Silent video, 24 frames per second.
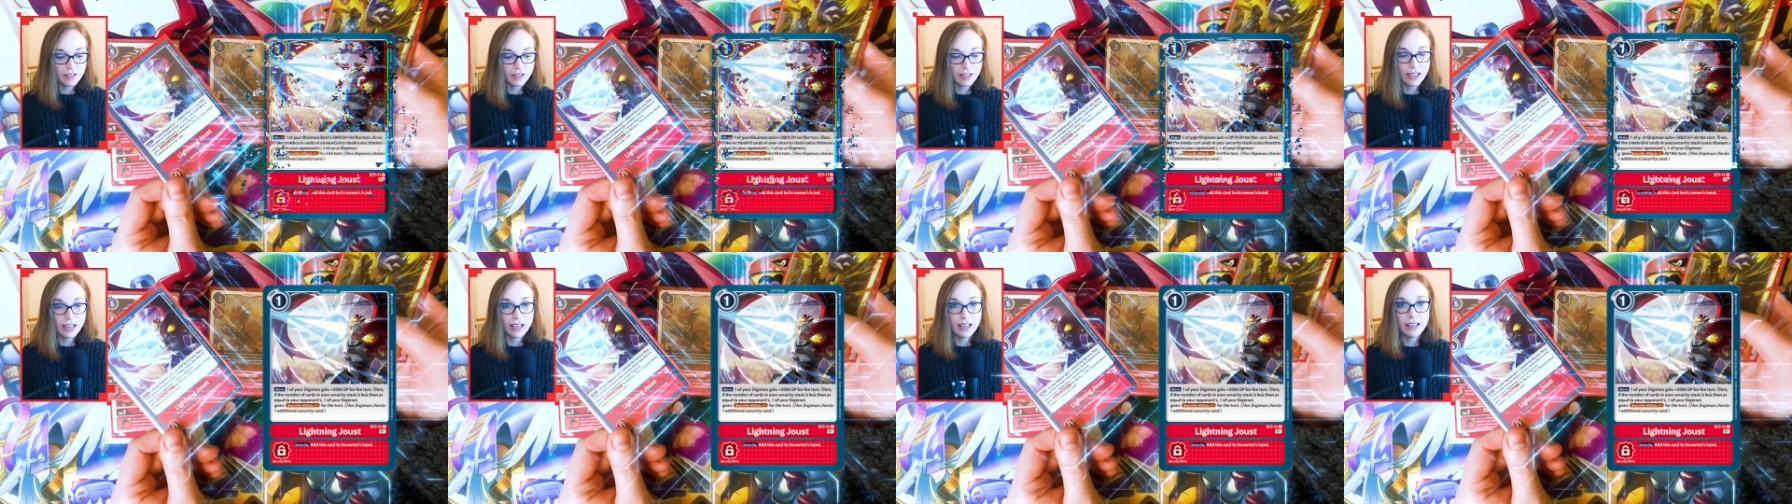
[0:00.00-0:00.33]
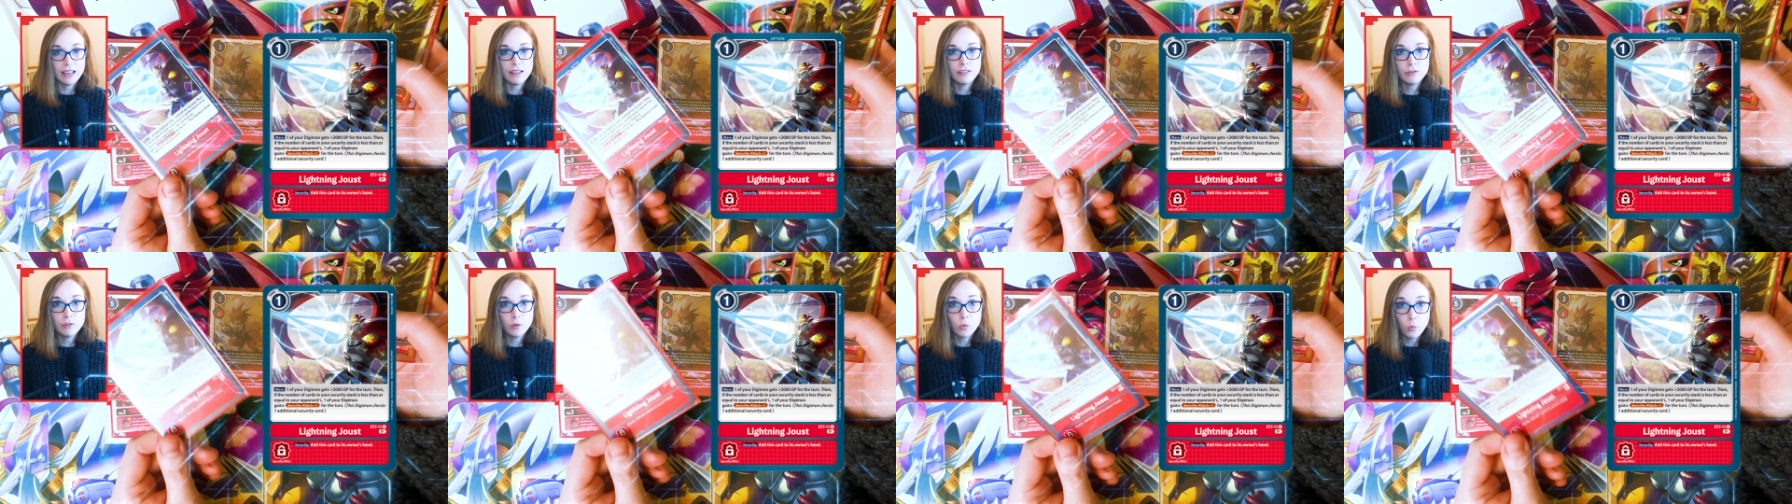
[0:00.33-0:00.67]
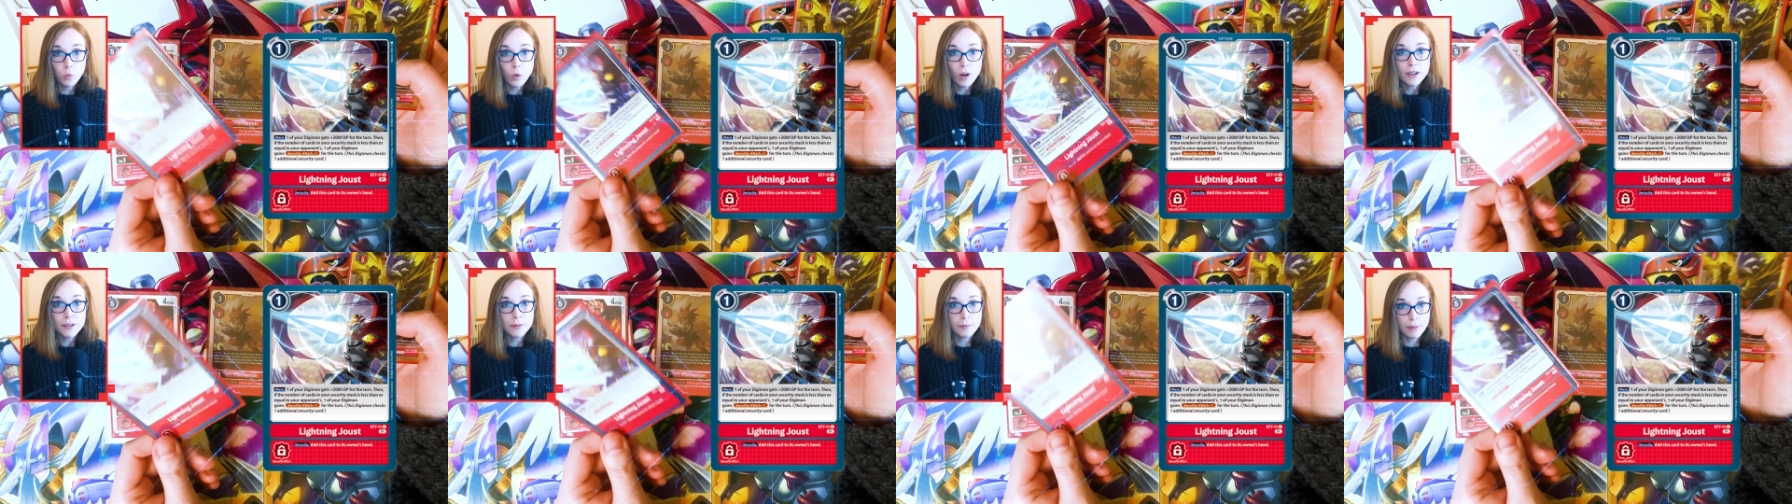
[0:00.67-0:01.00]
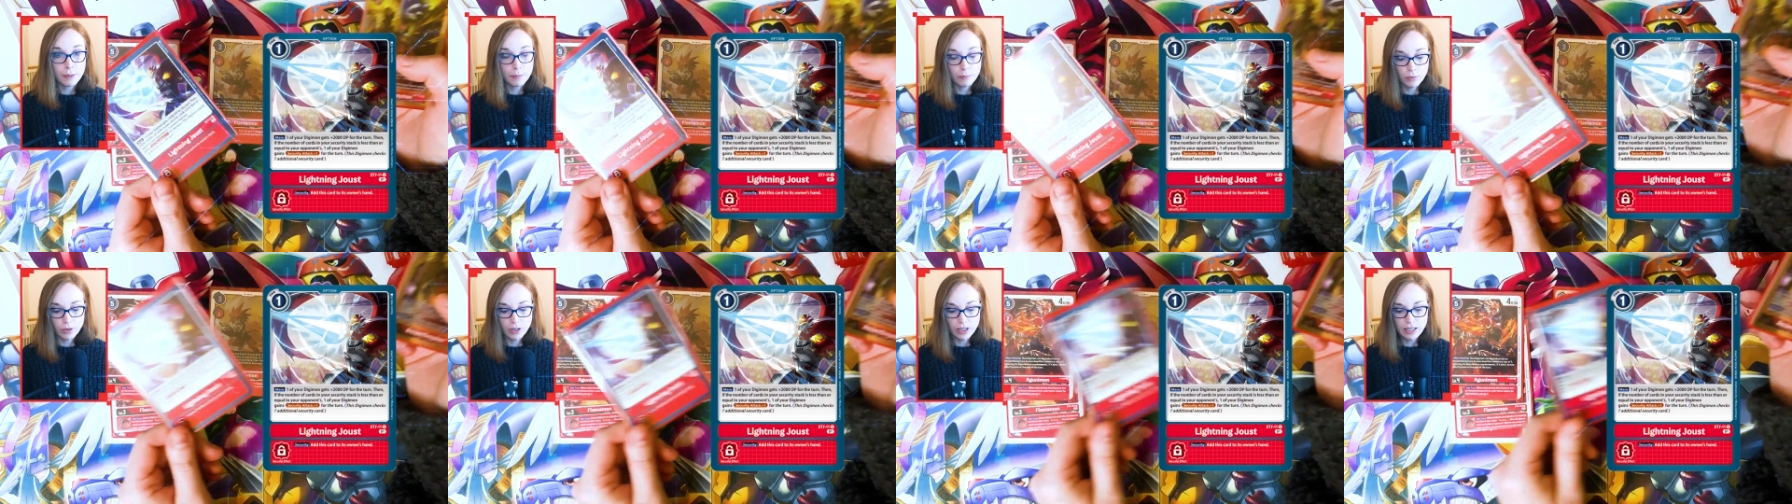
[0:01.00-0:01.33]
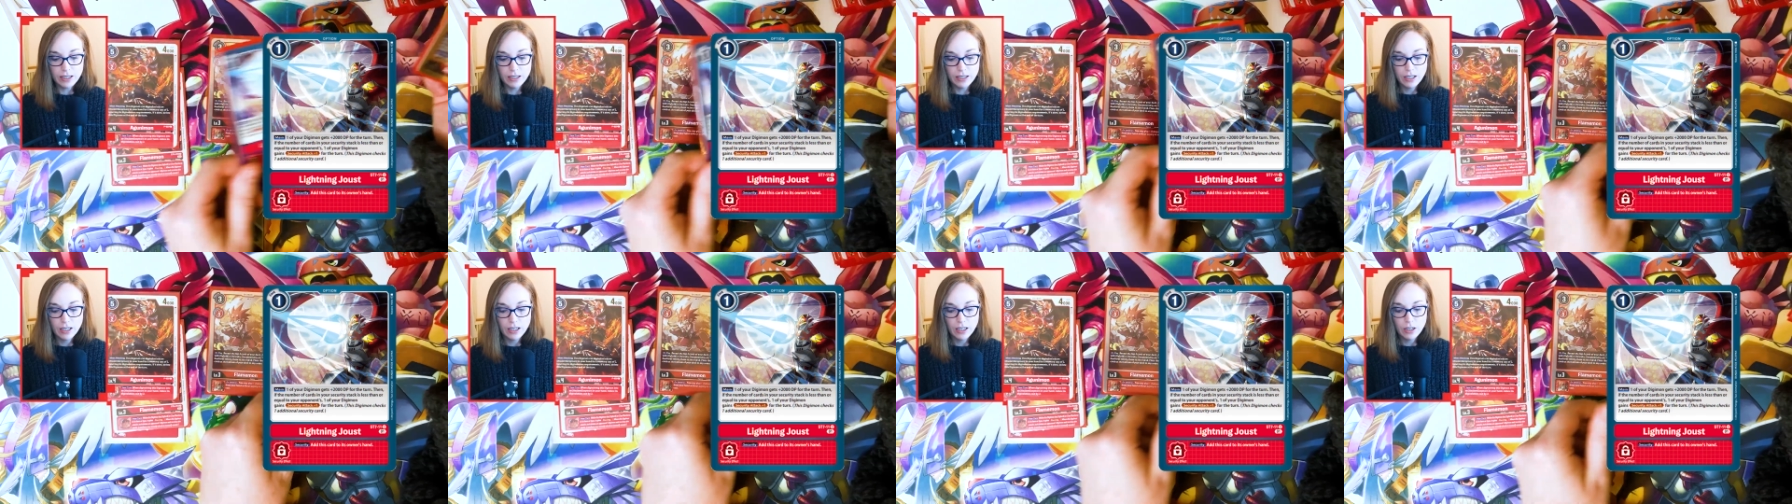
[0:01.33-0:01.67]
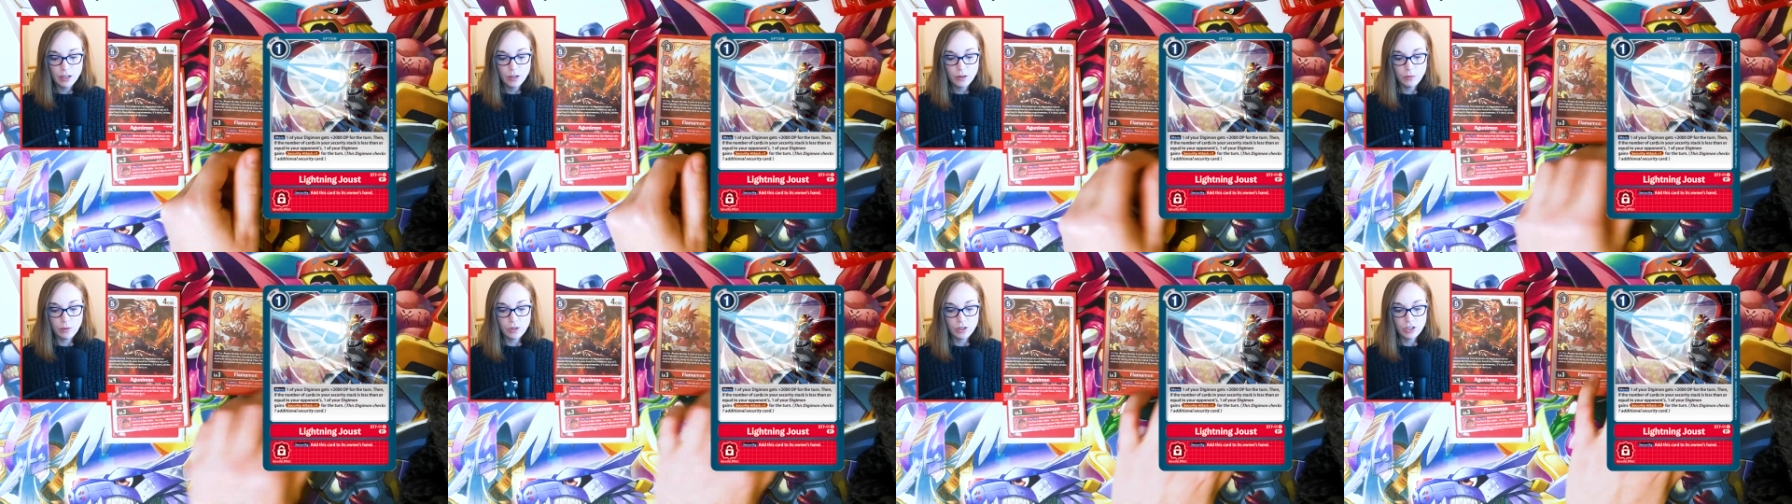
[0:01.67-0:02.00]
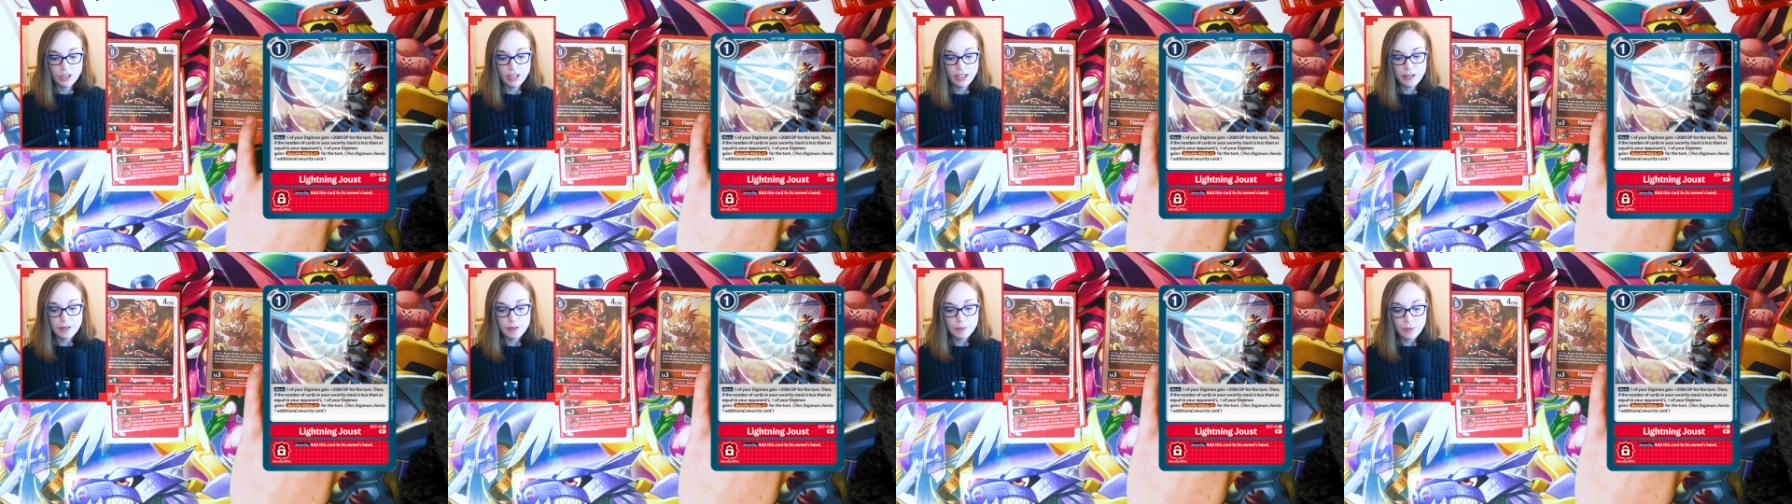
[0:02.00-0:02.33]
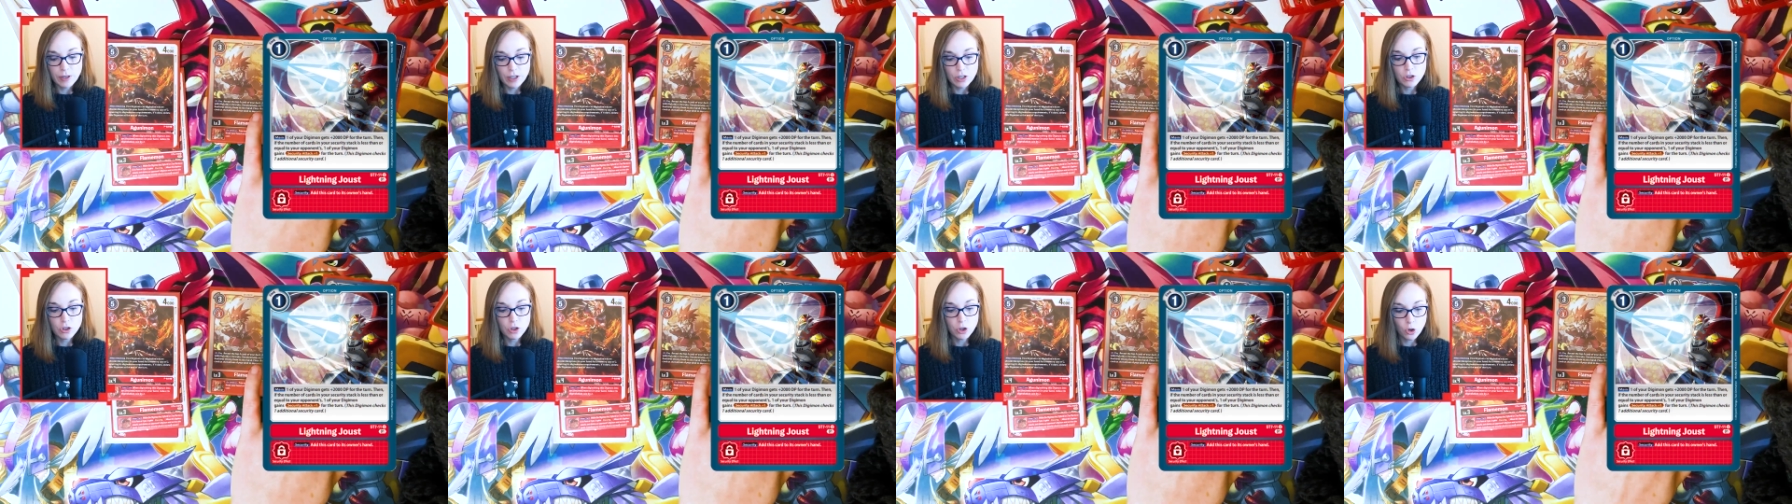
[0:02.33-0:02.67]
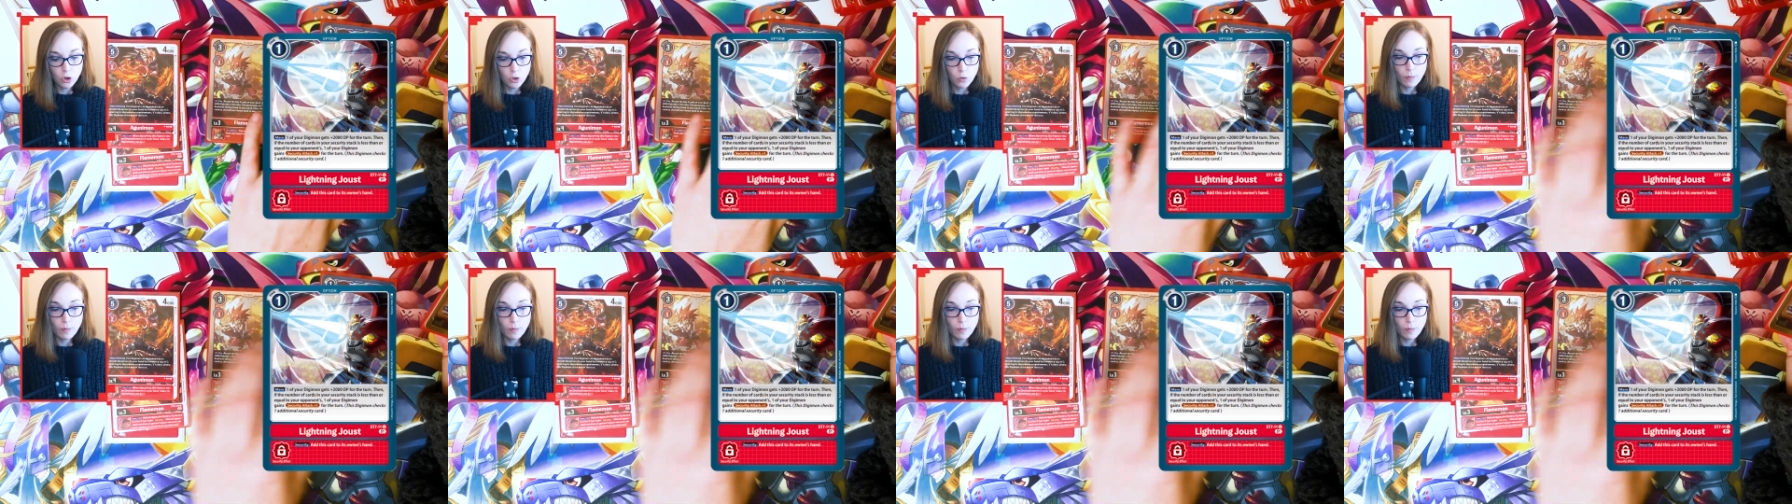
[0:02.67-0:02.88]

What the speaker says: okay, for 1 memory, which leaves me at 2